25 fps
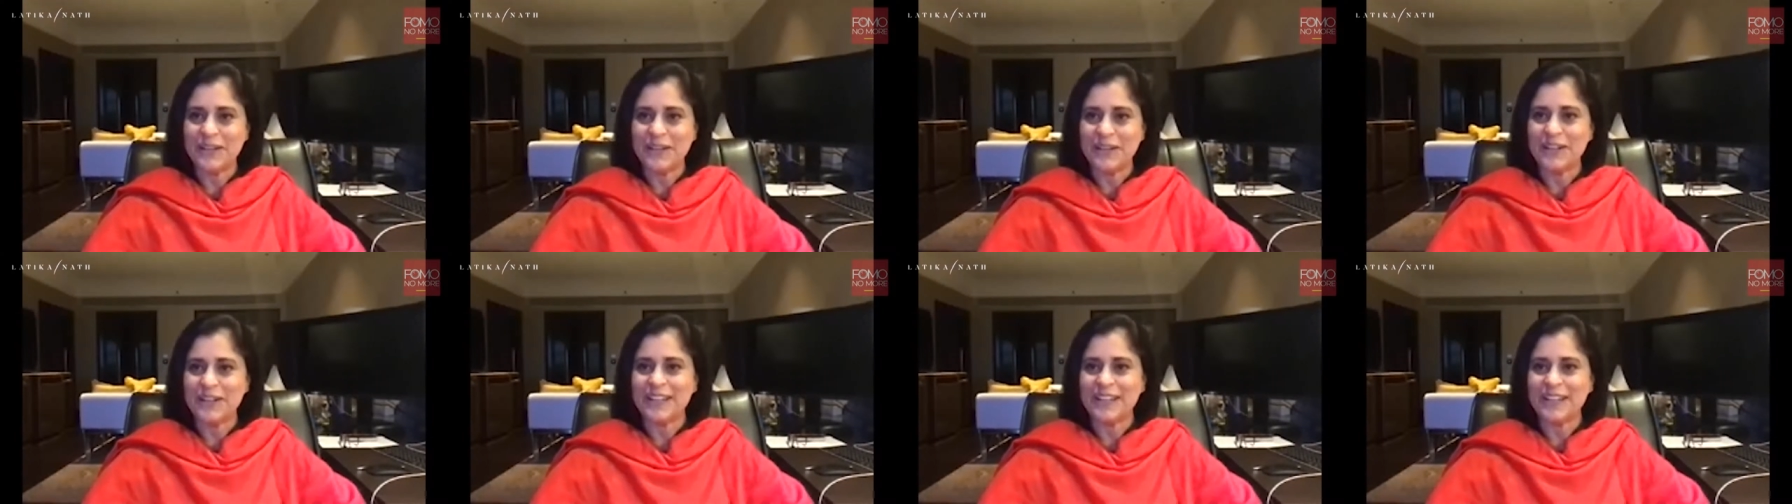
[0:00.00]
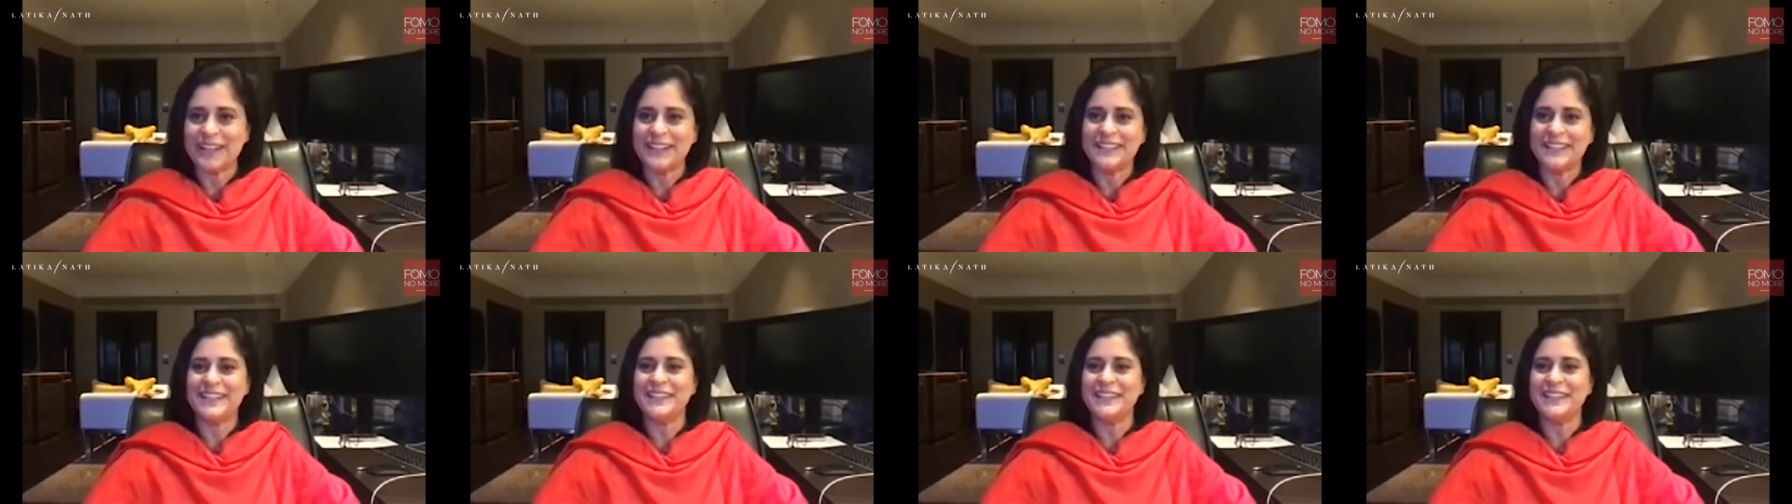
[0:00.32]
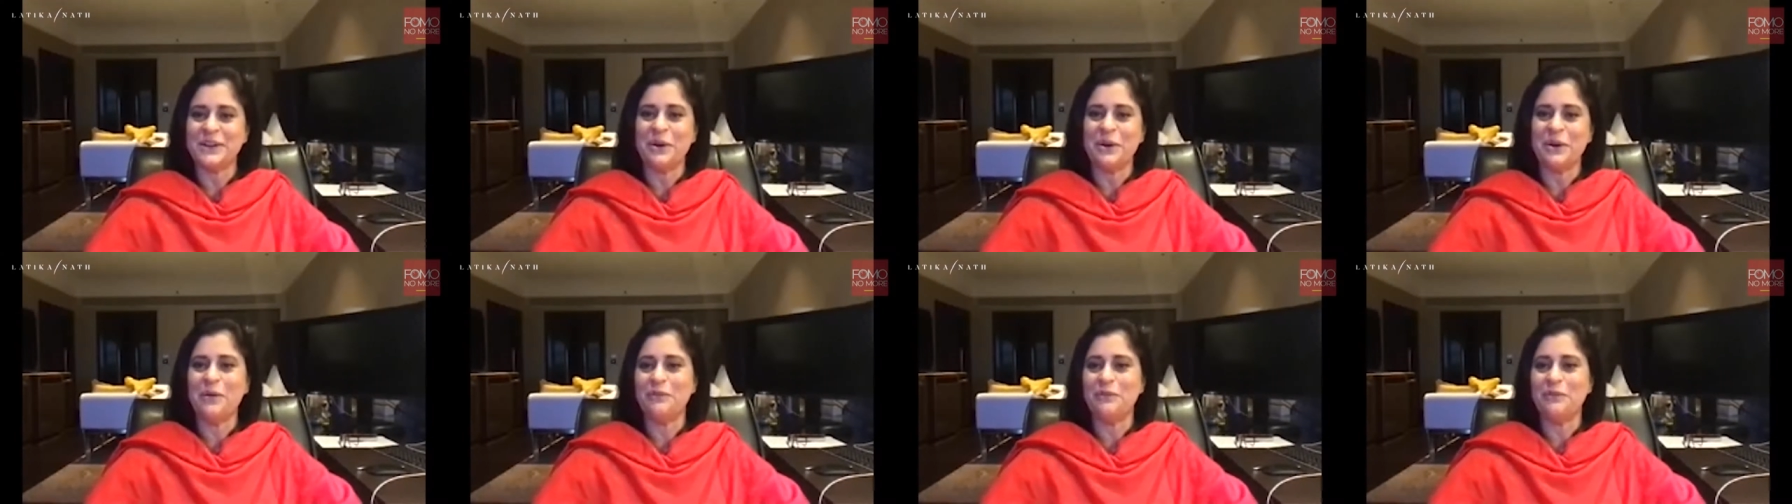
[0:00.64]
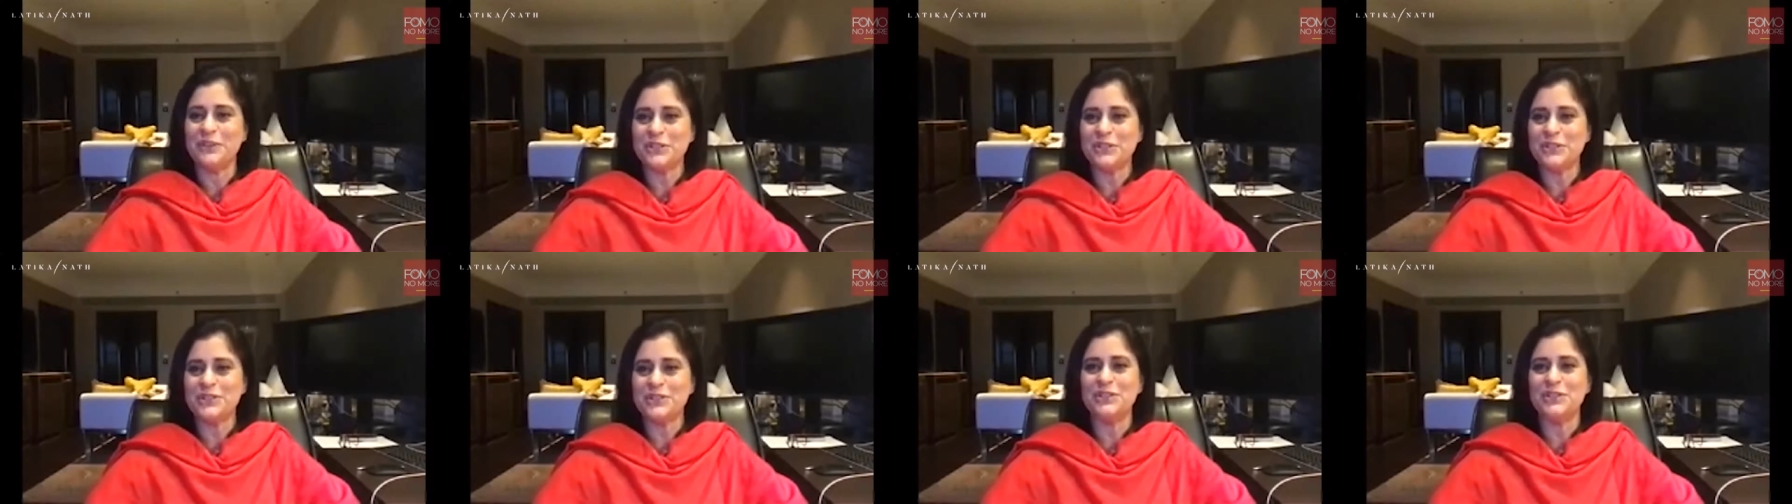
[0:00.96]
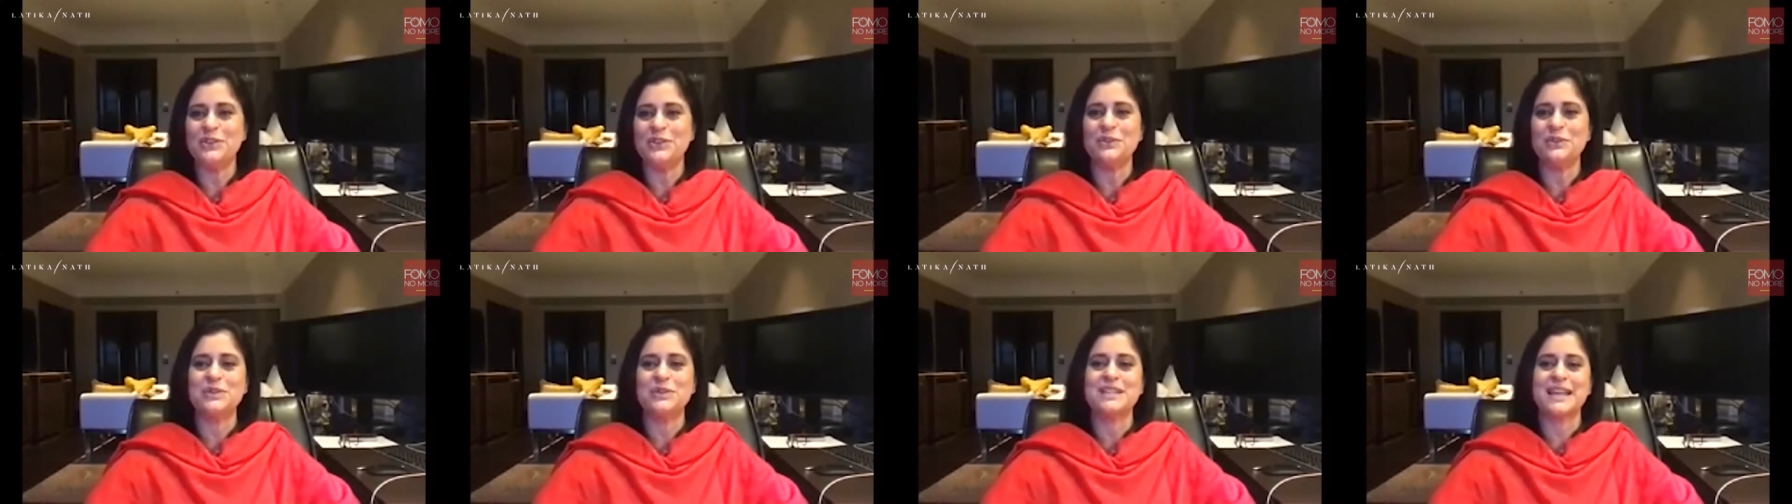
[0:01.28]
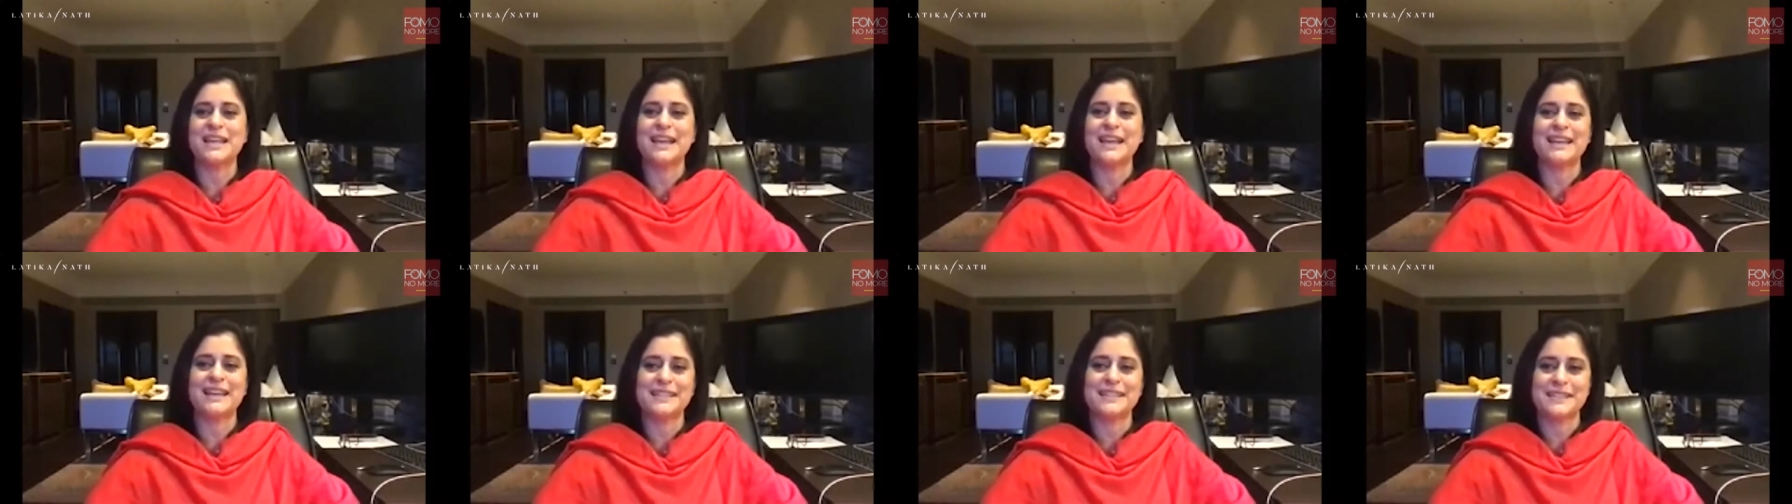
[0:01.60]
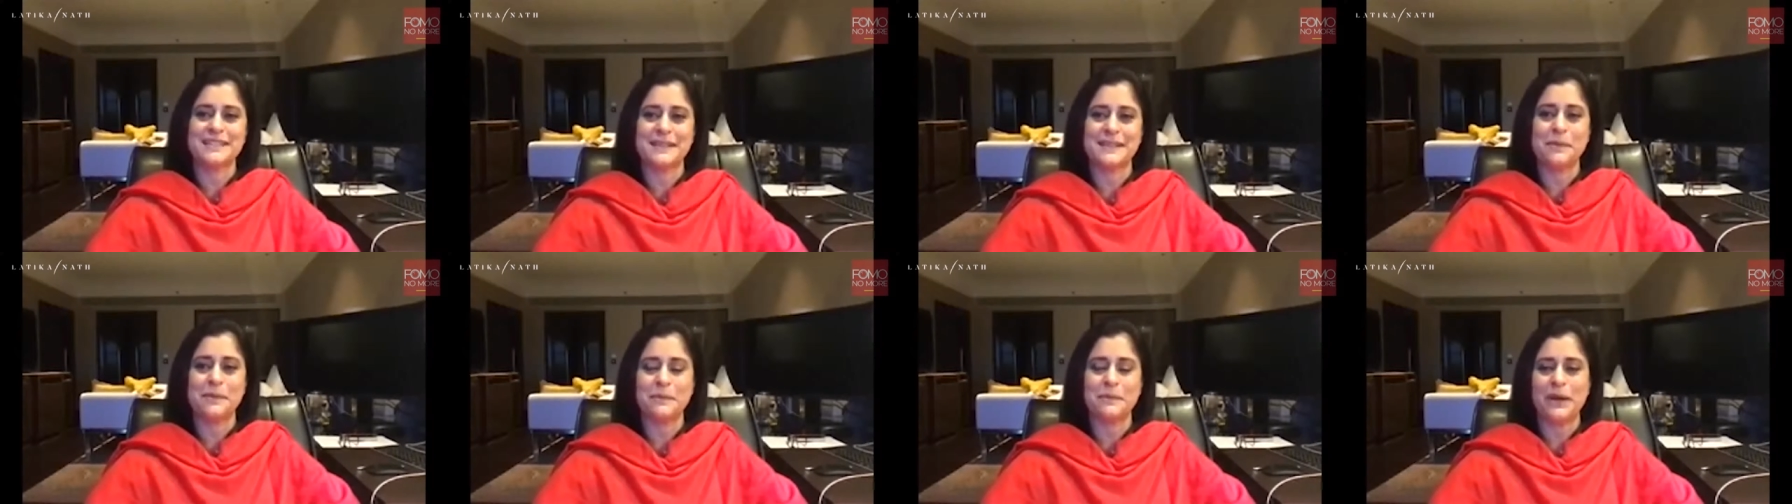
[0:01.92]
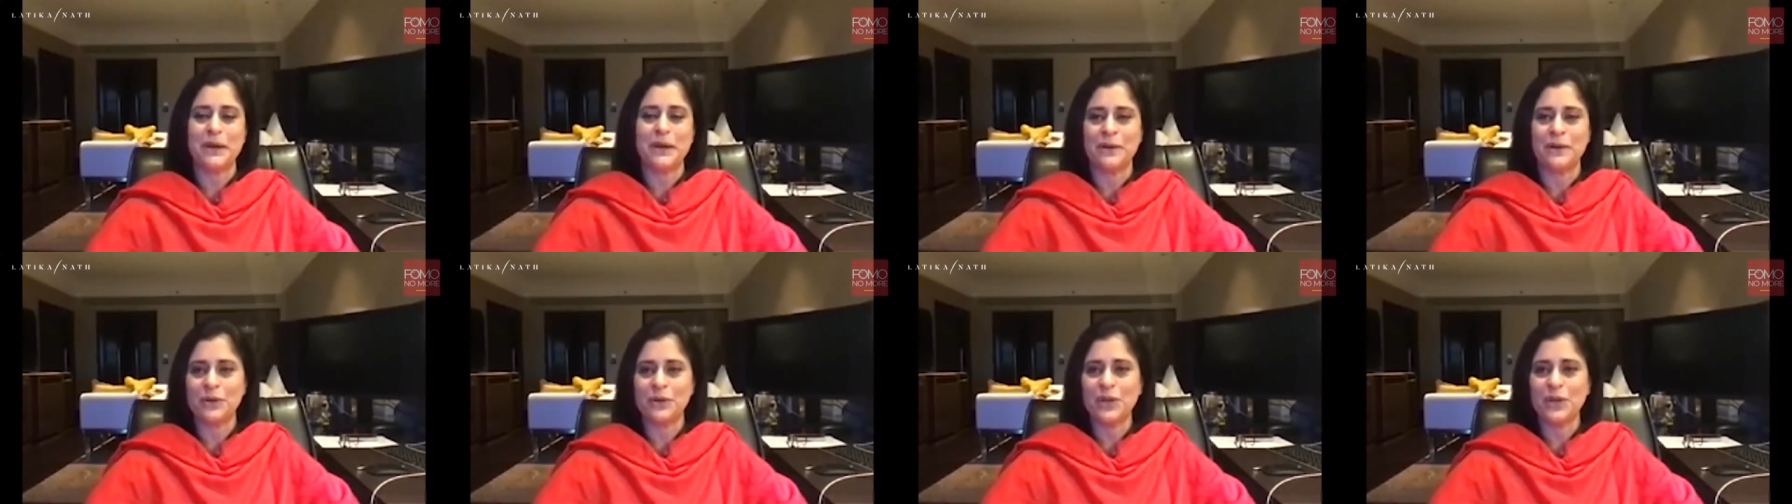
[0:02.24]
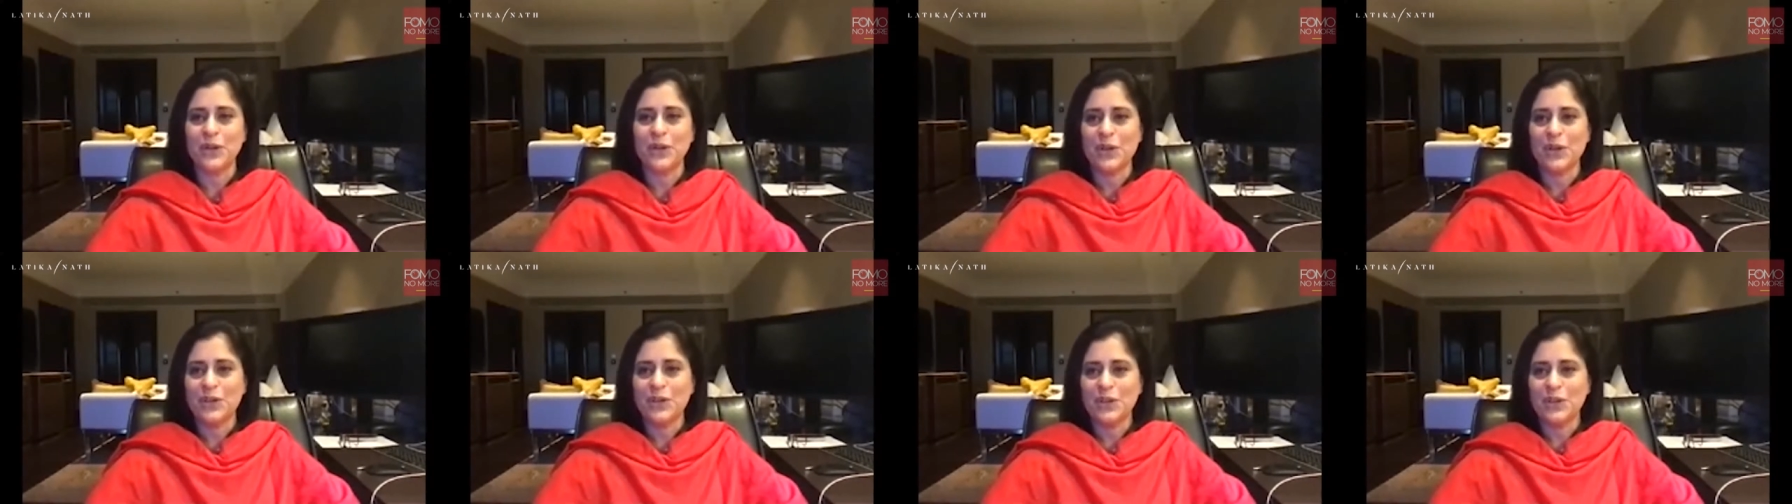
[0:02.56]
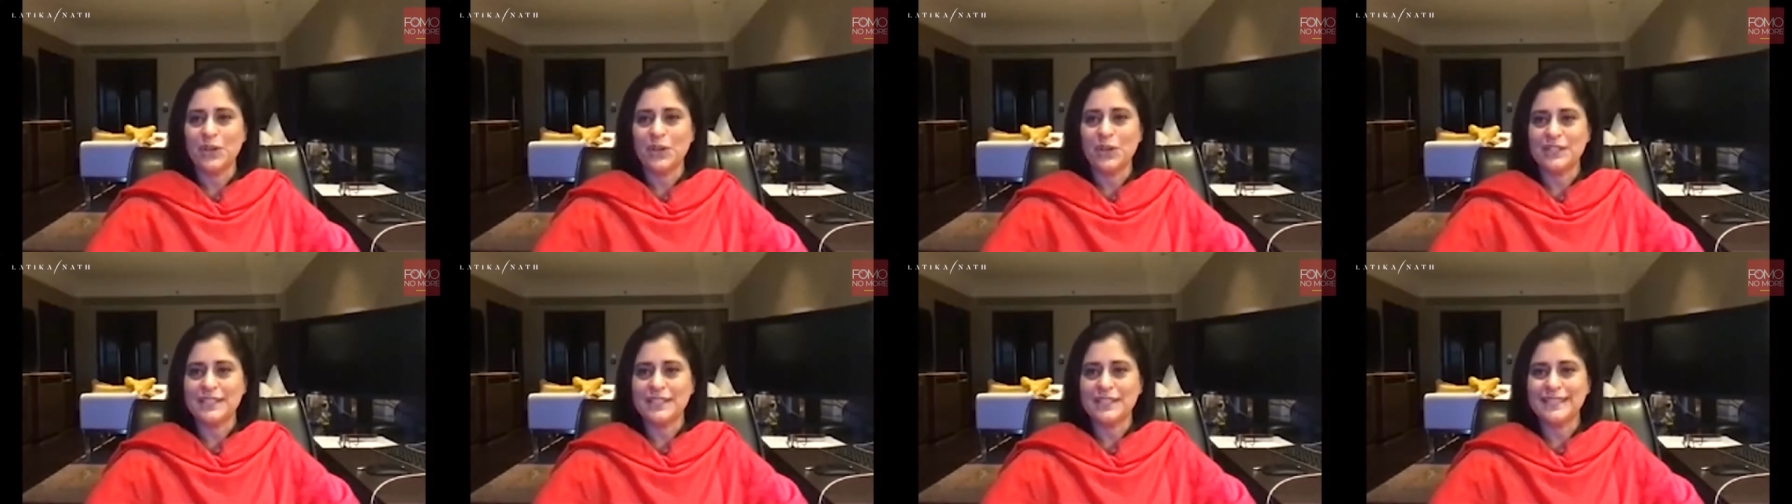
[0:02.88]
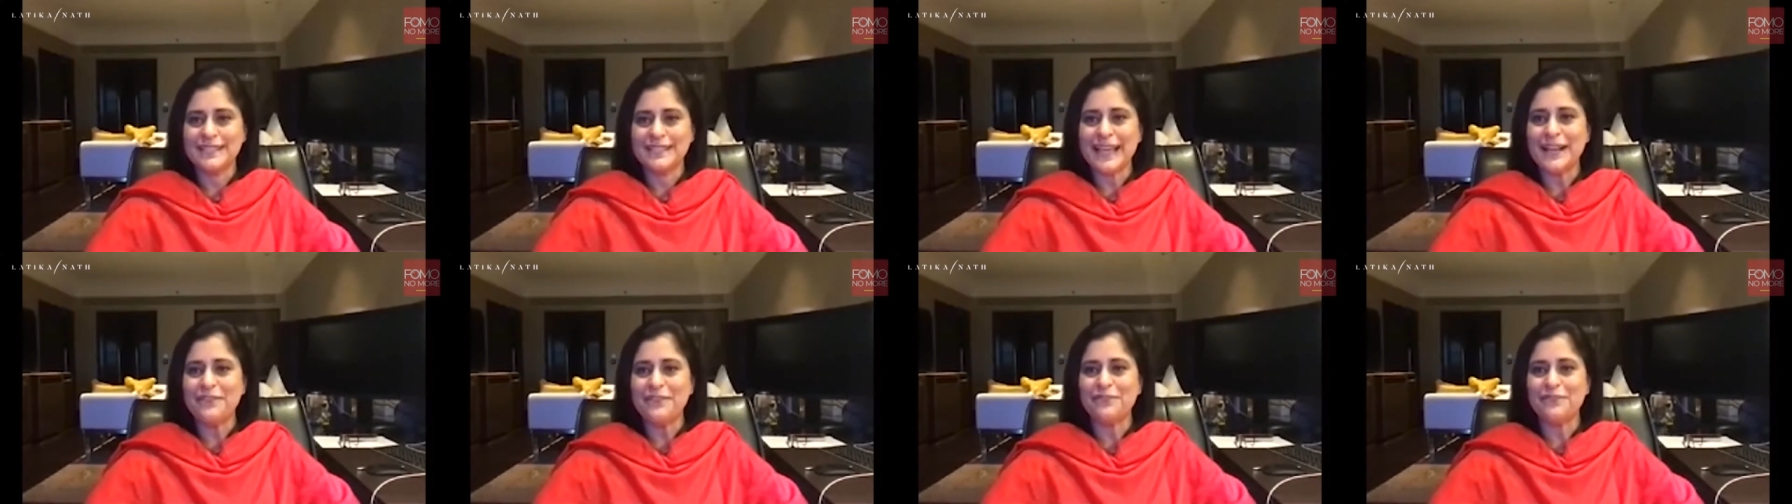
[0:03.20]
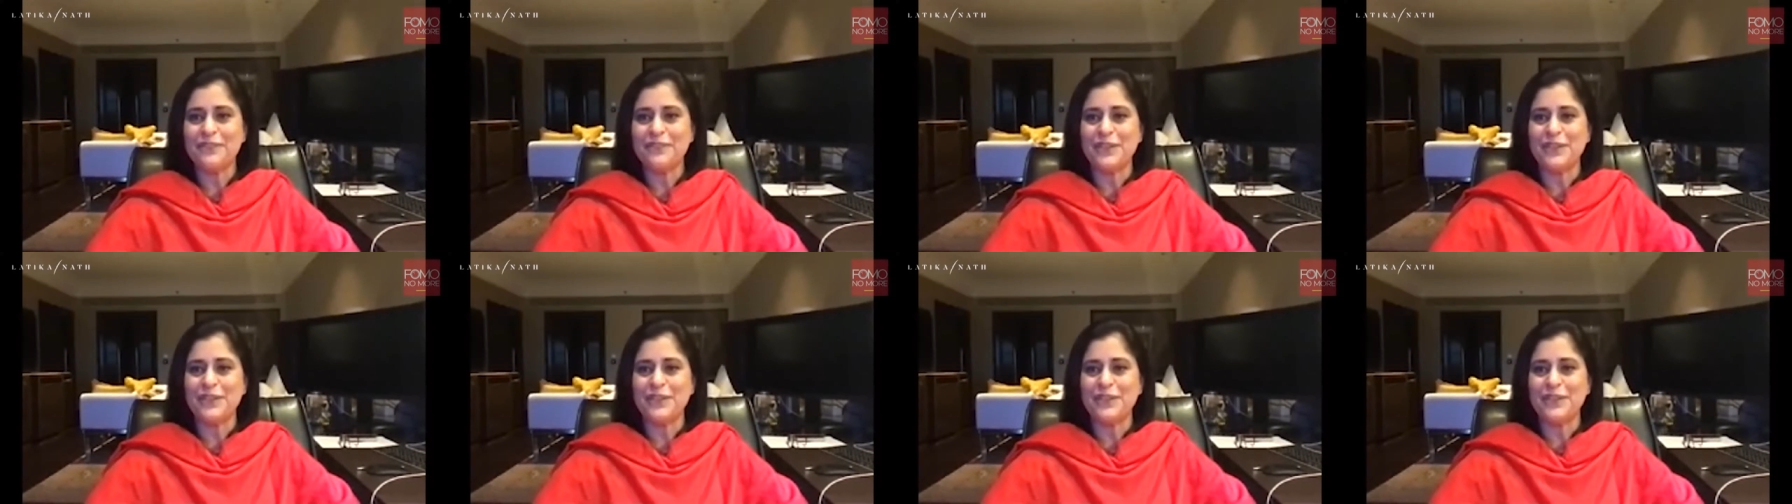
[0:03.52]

Kartick, over to you. Tell us about yourself,